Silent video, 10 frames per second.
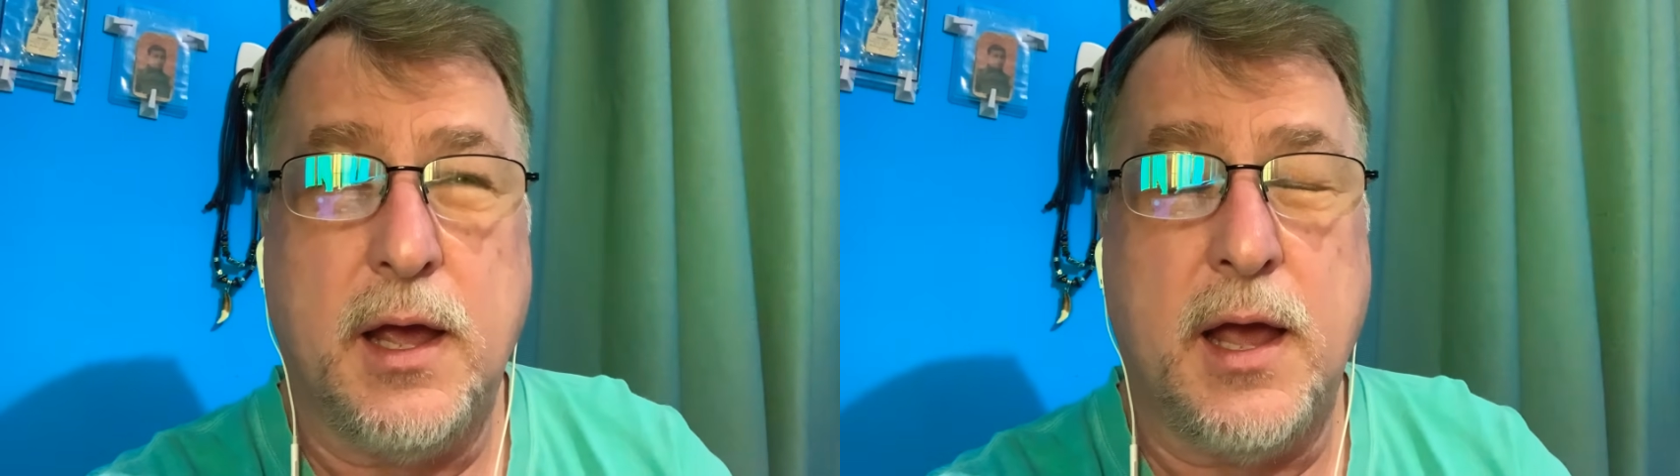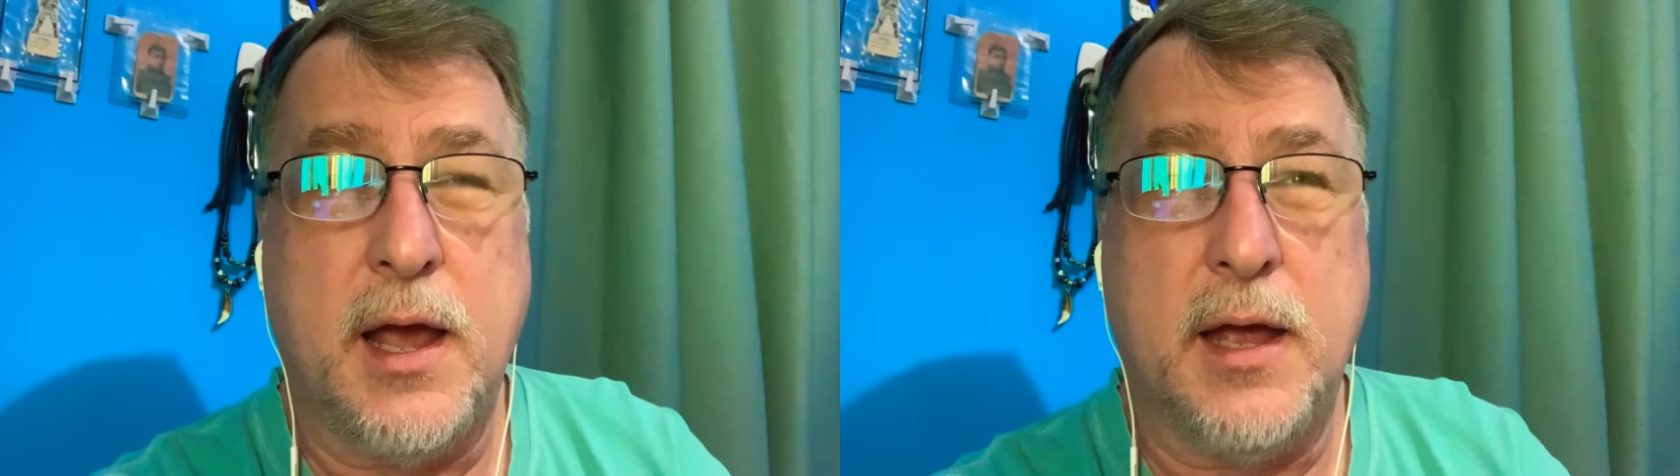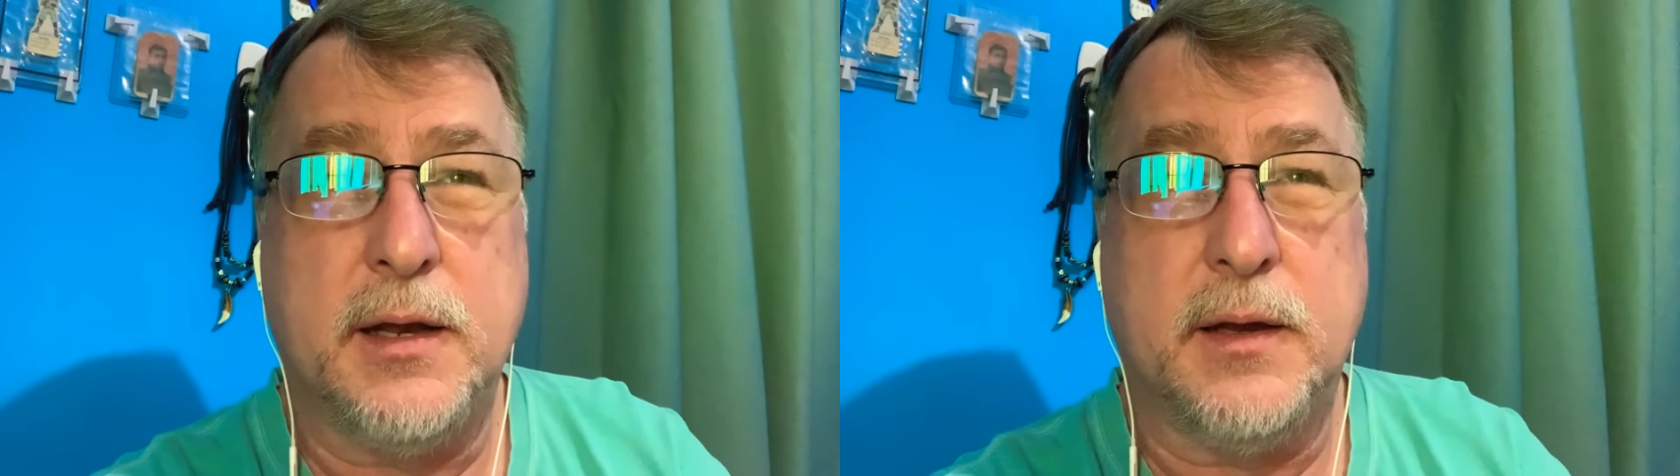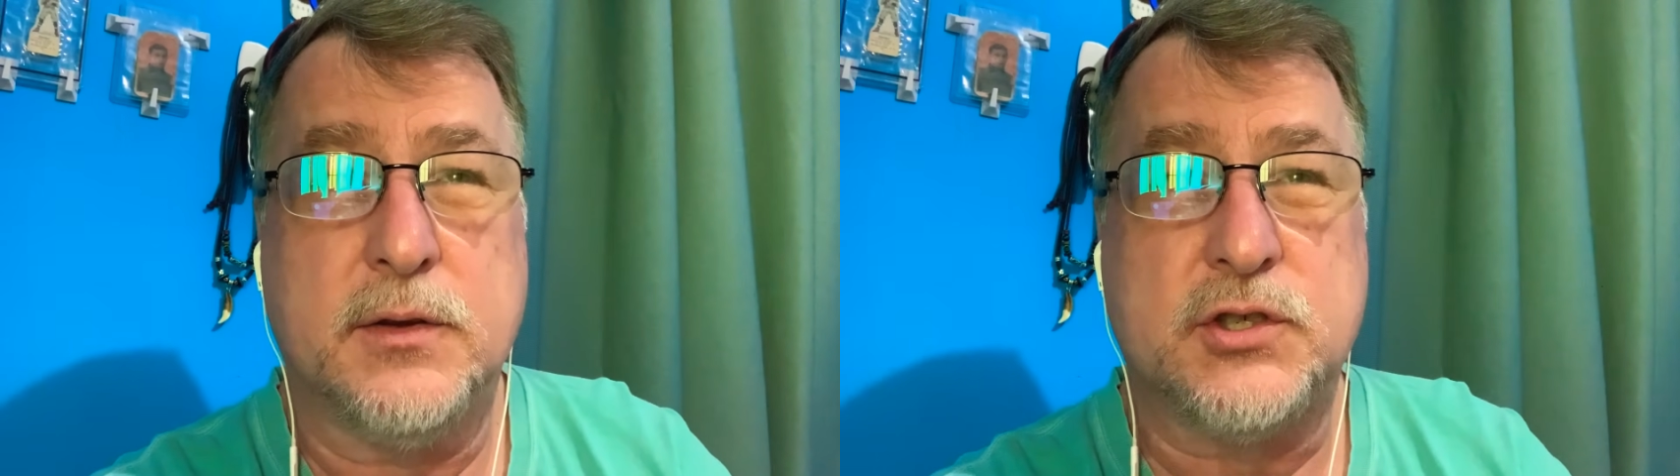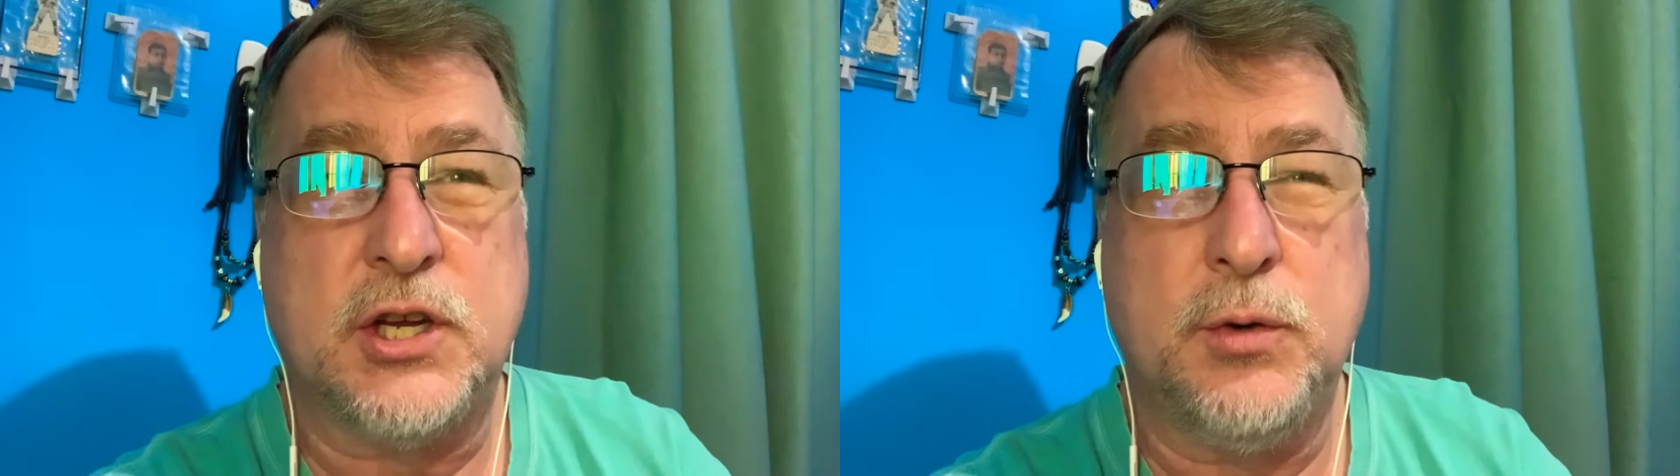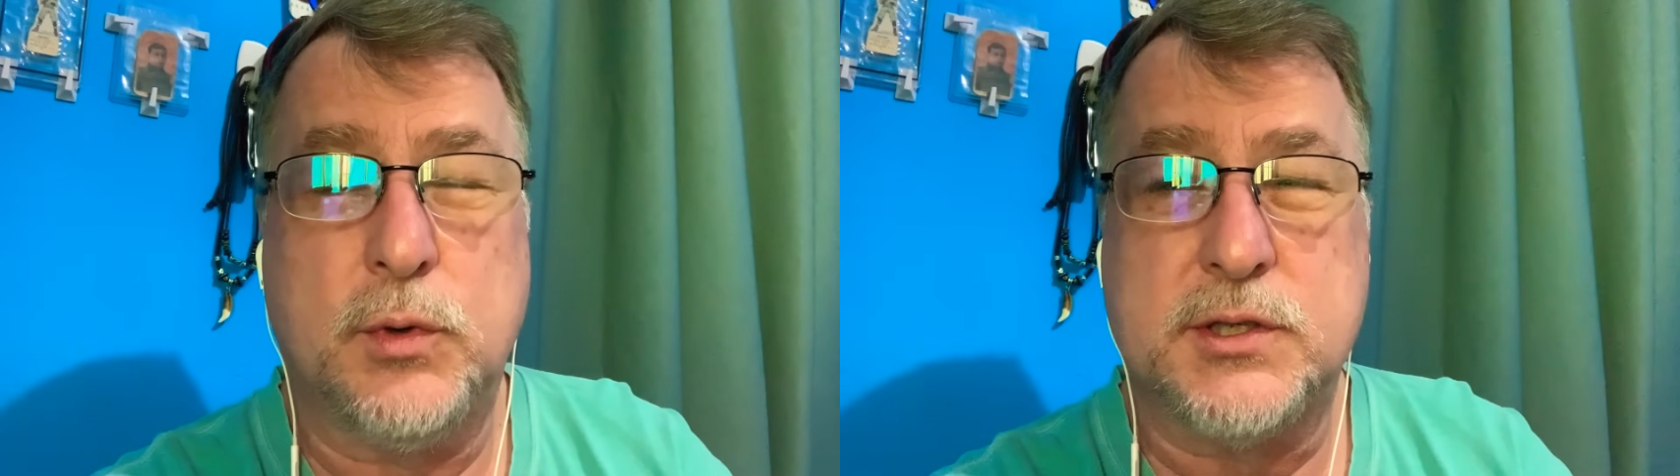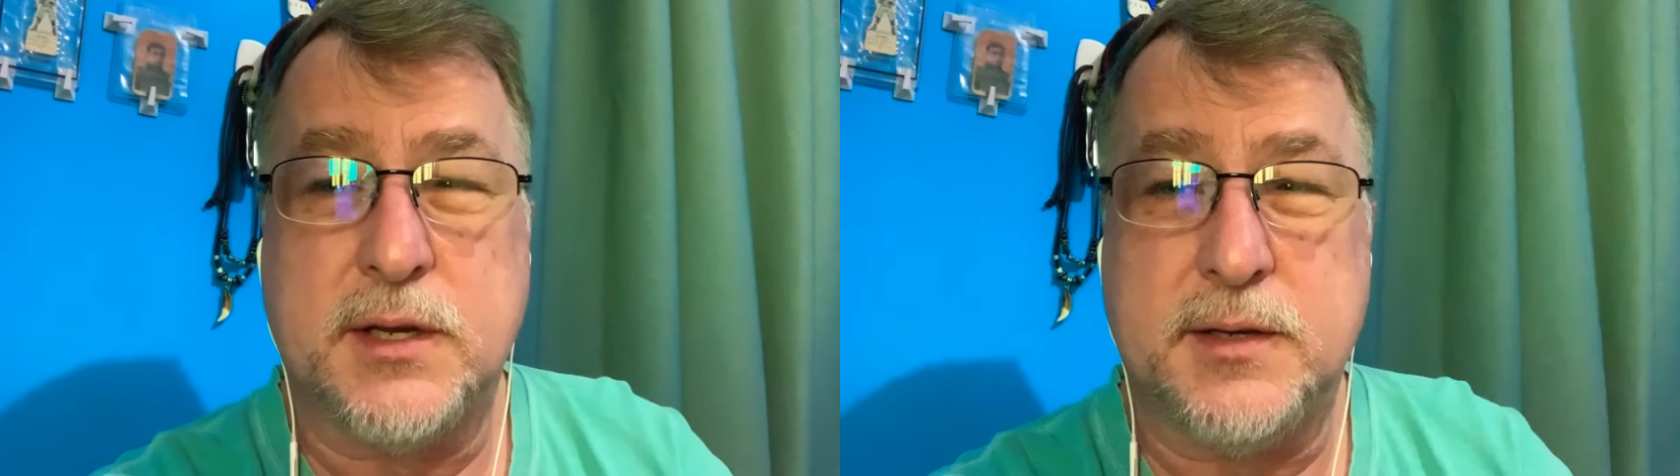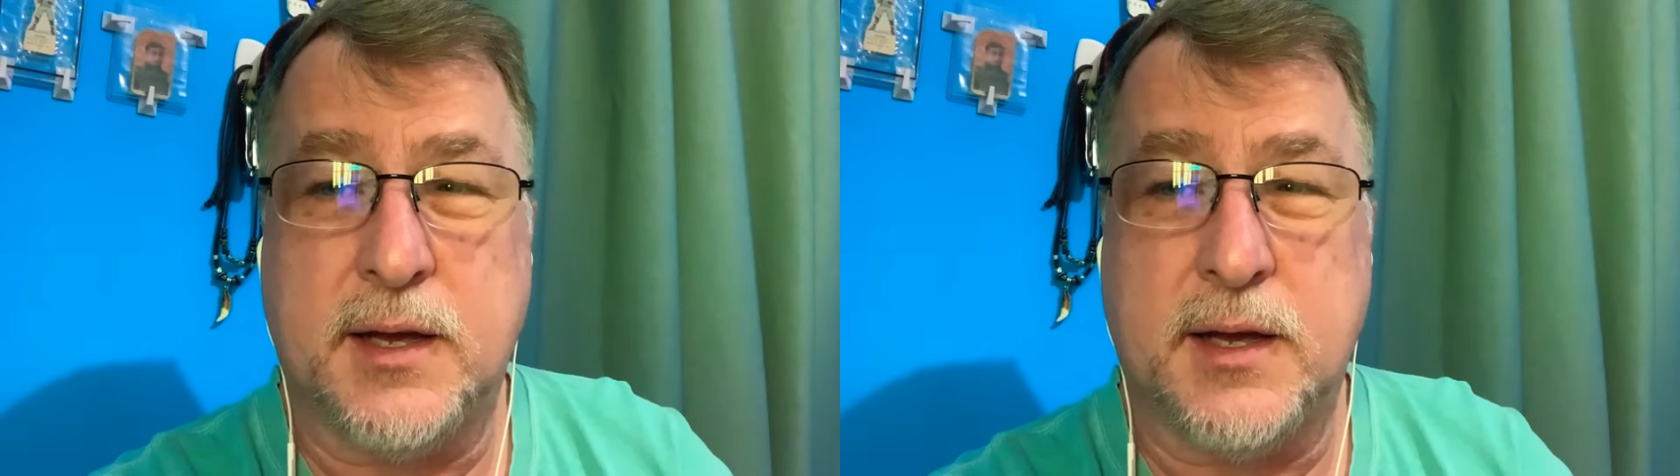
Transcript: and she was a